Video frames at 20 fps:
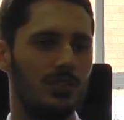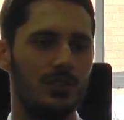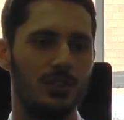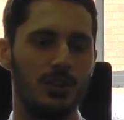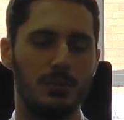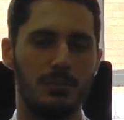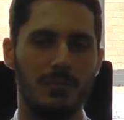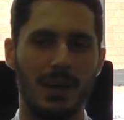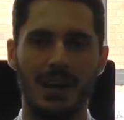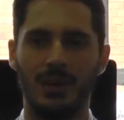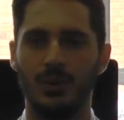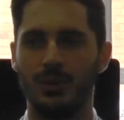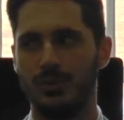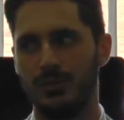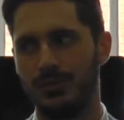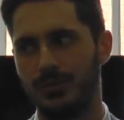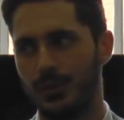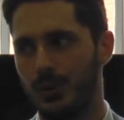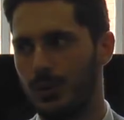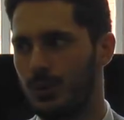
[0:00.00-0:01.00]
some out of
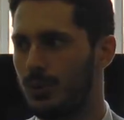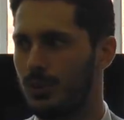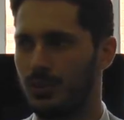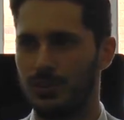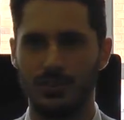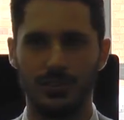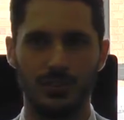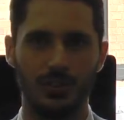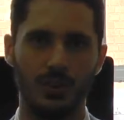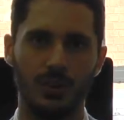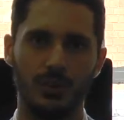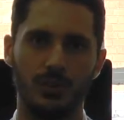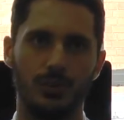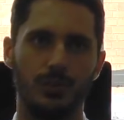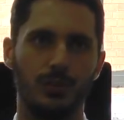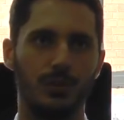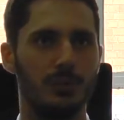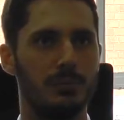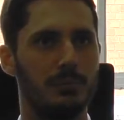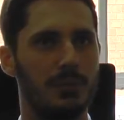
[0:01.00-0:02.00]
focus shots
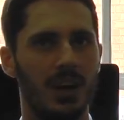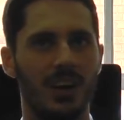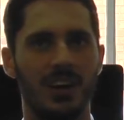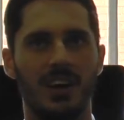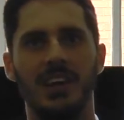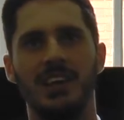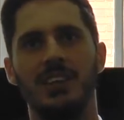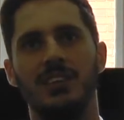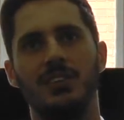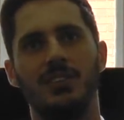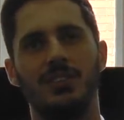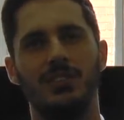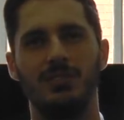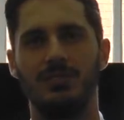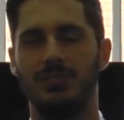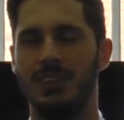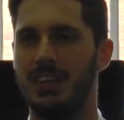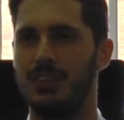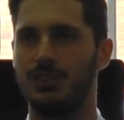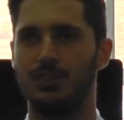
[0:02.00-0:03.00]
from behind
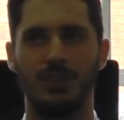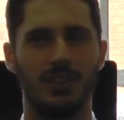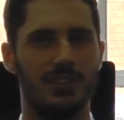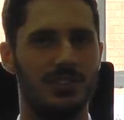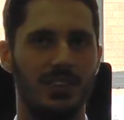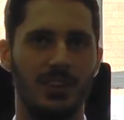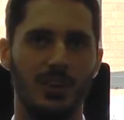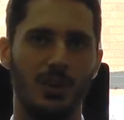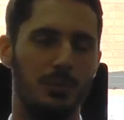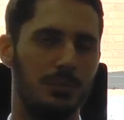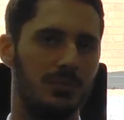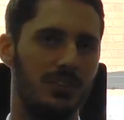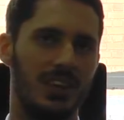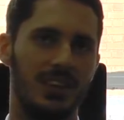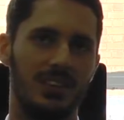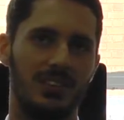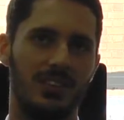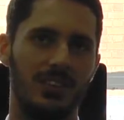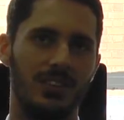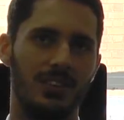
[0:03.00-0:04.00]
interesting
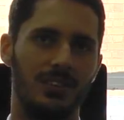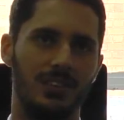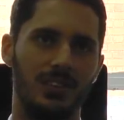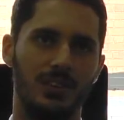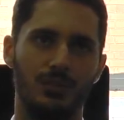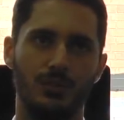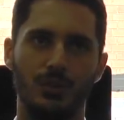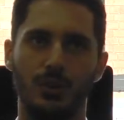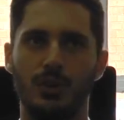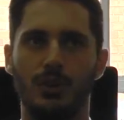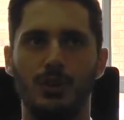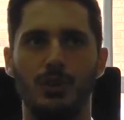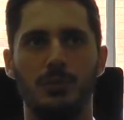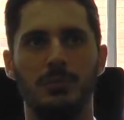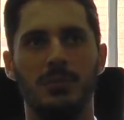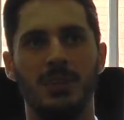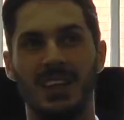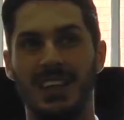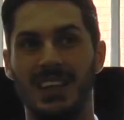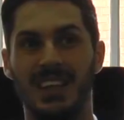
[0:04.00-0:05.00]
objects that are in the room.
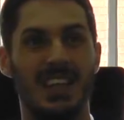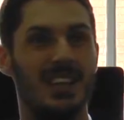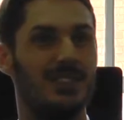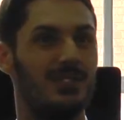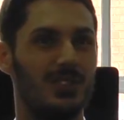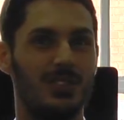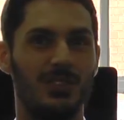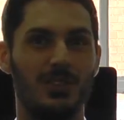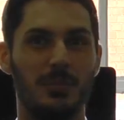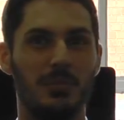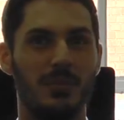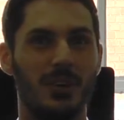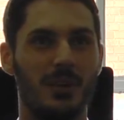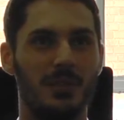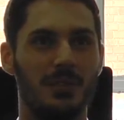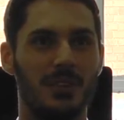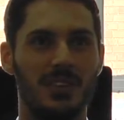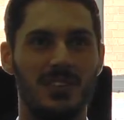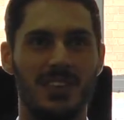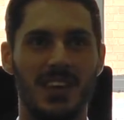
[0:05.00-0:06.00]
Even
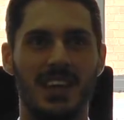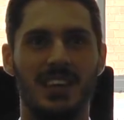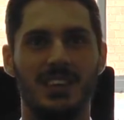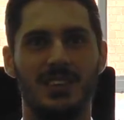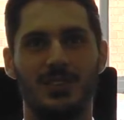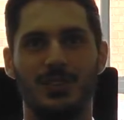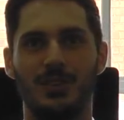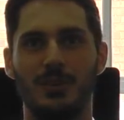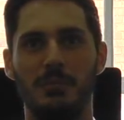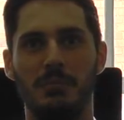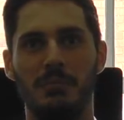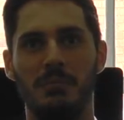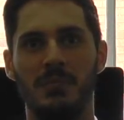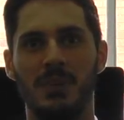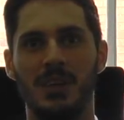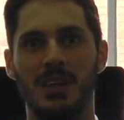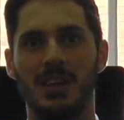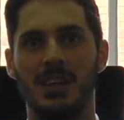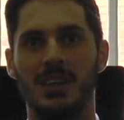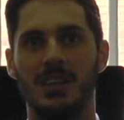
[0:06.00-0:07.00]
sometimes I take some
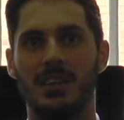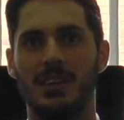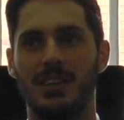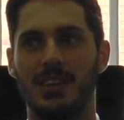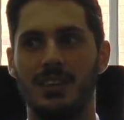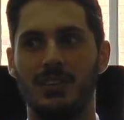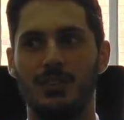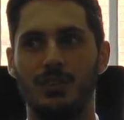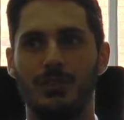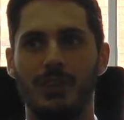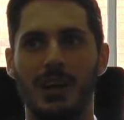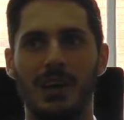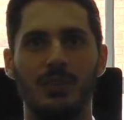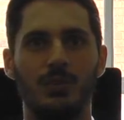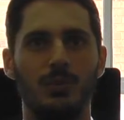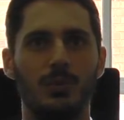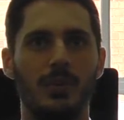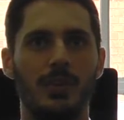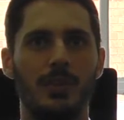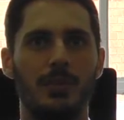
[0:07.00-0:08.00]
things
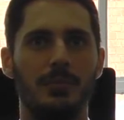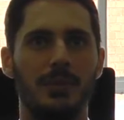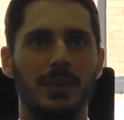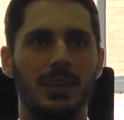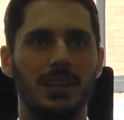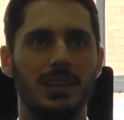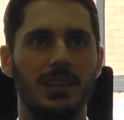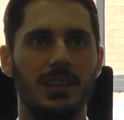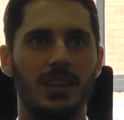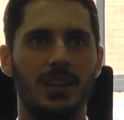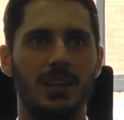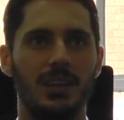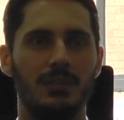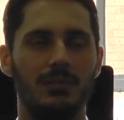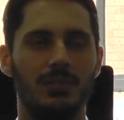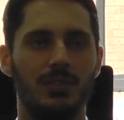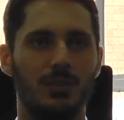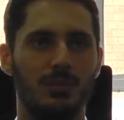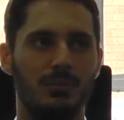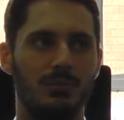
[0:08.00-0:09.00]
around with me,
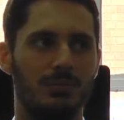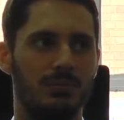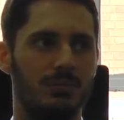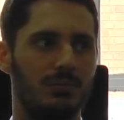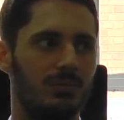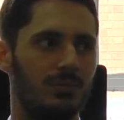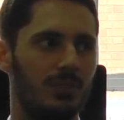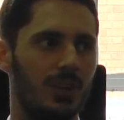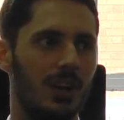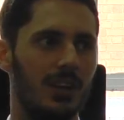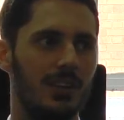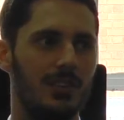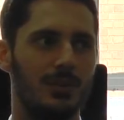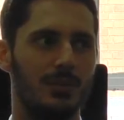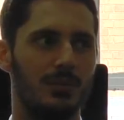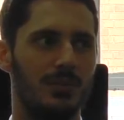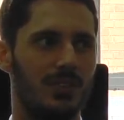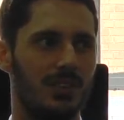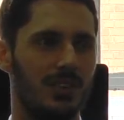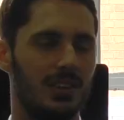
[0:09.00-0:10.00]
some
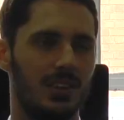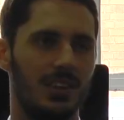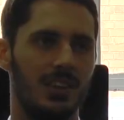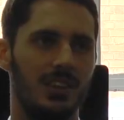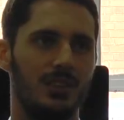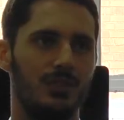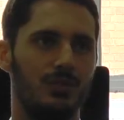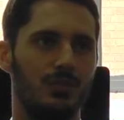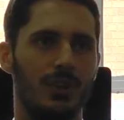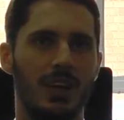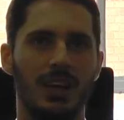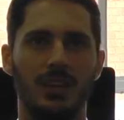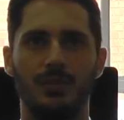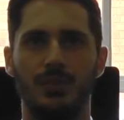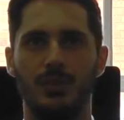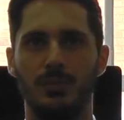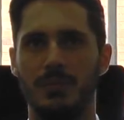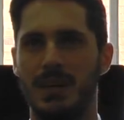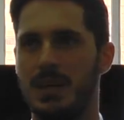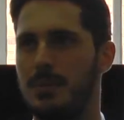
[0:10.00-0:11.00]
items that are kind of
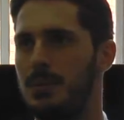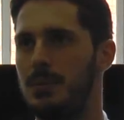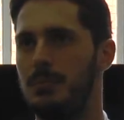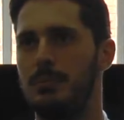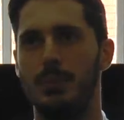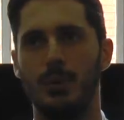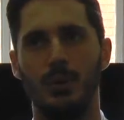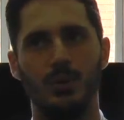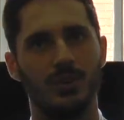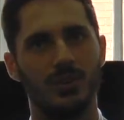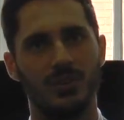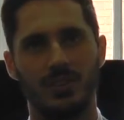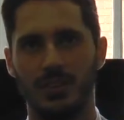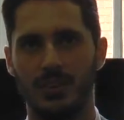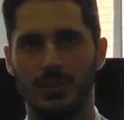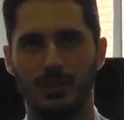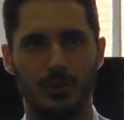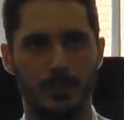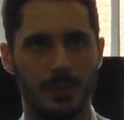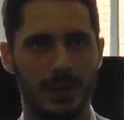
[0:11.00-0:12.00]
relevant, maybe books that
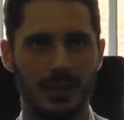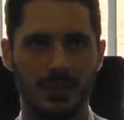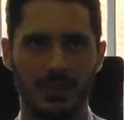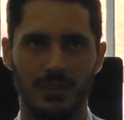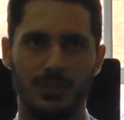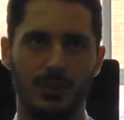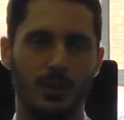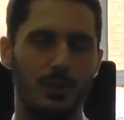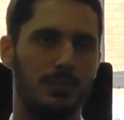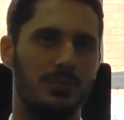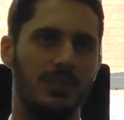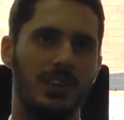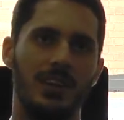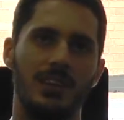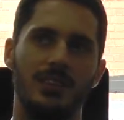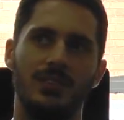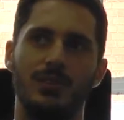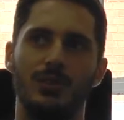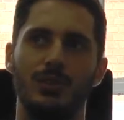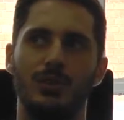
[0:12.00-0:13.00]
are about the
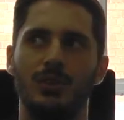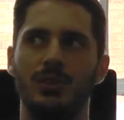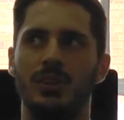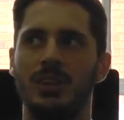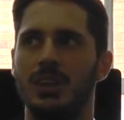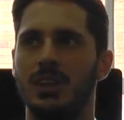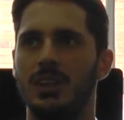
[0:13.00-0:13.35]
subject, or